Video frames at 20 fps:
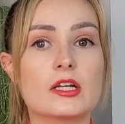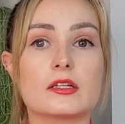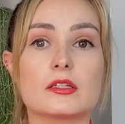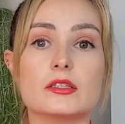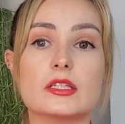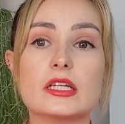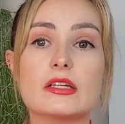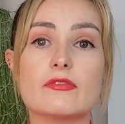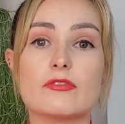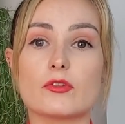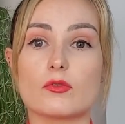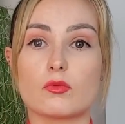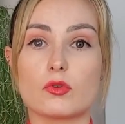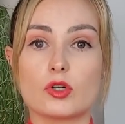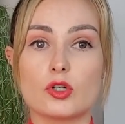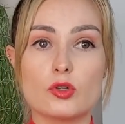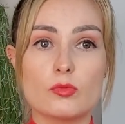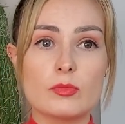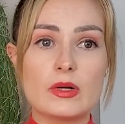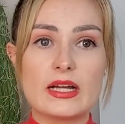leave the
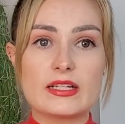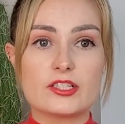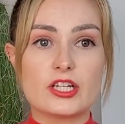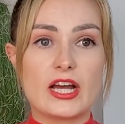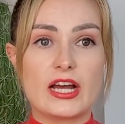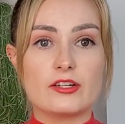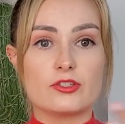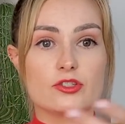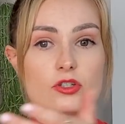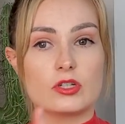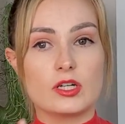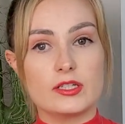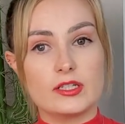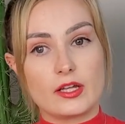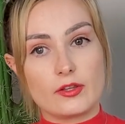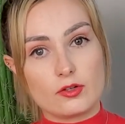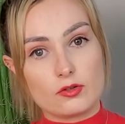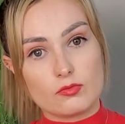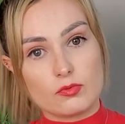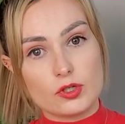room to enter
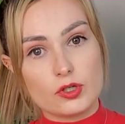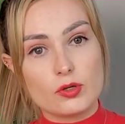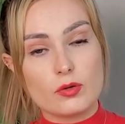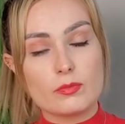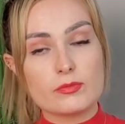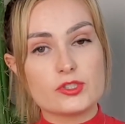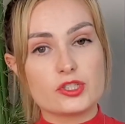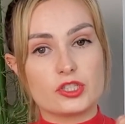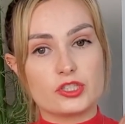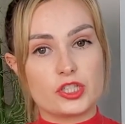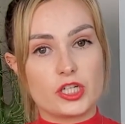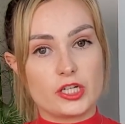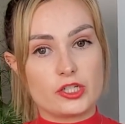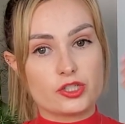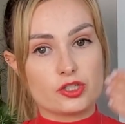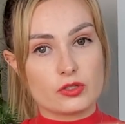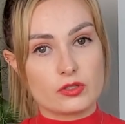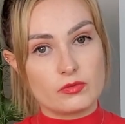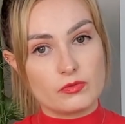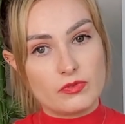another room to change
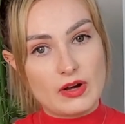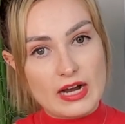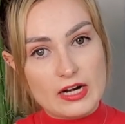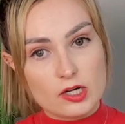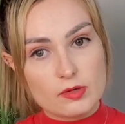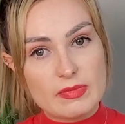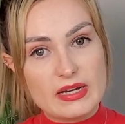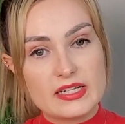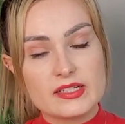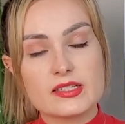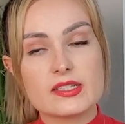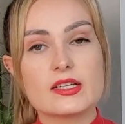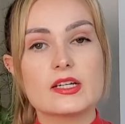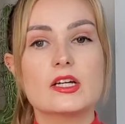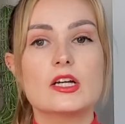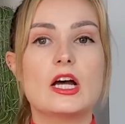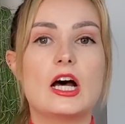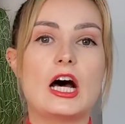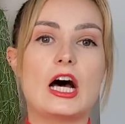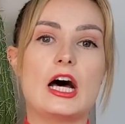your environment.
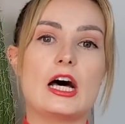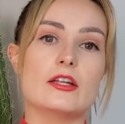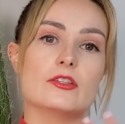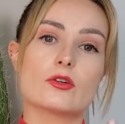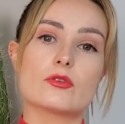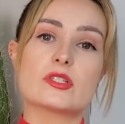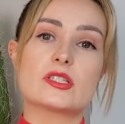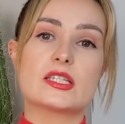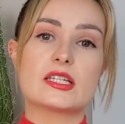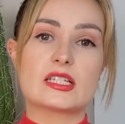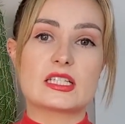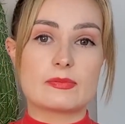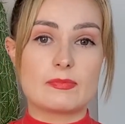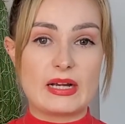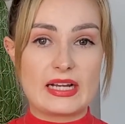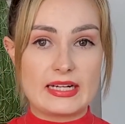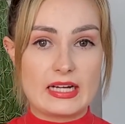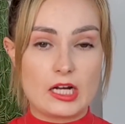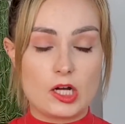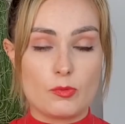And those things
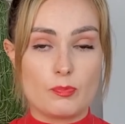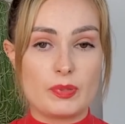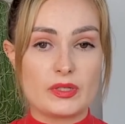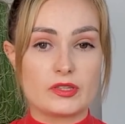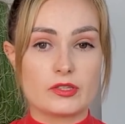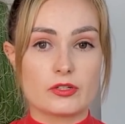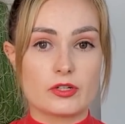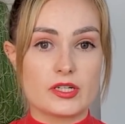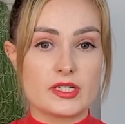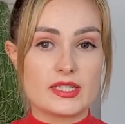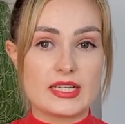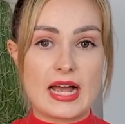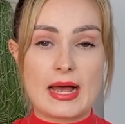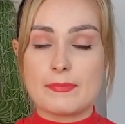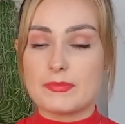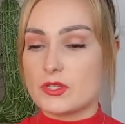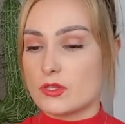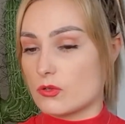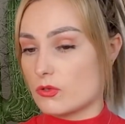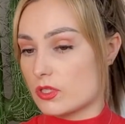might help, but there is
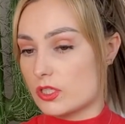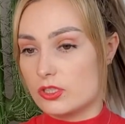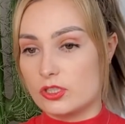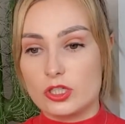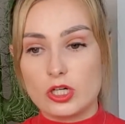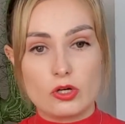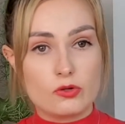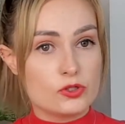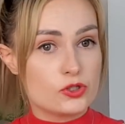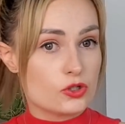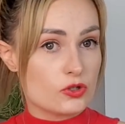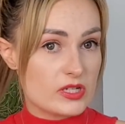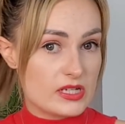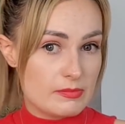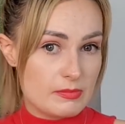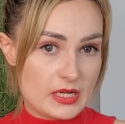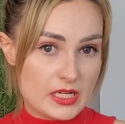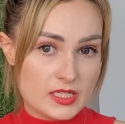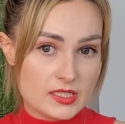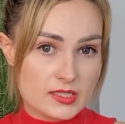absolutely no
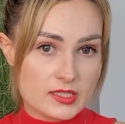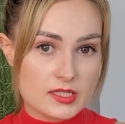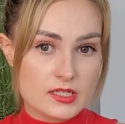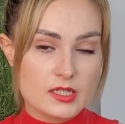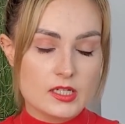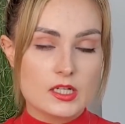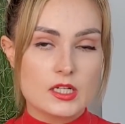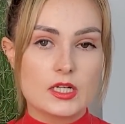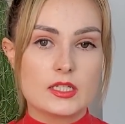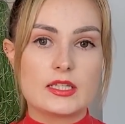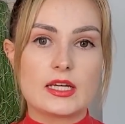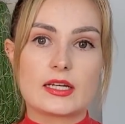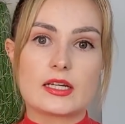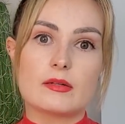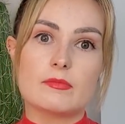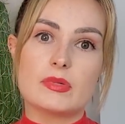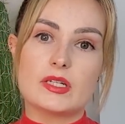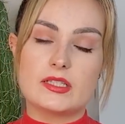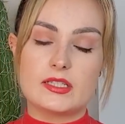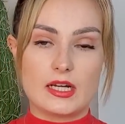treatment that
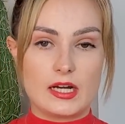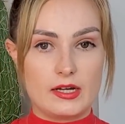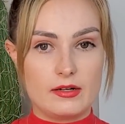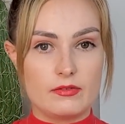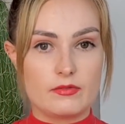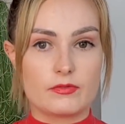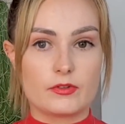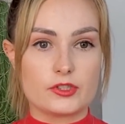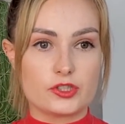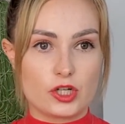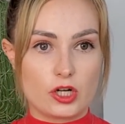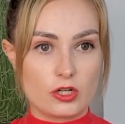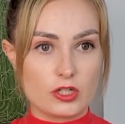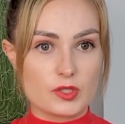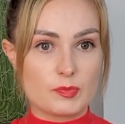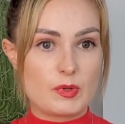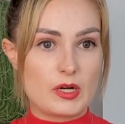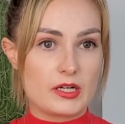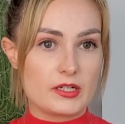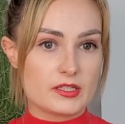can be done for Charles
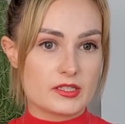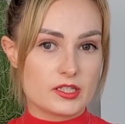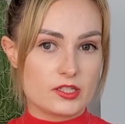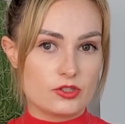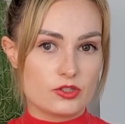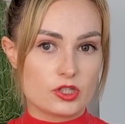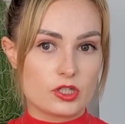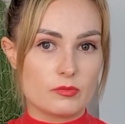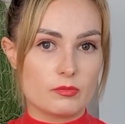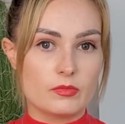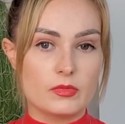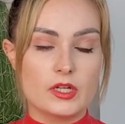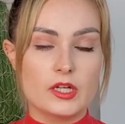Bonnet Syndrome.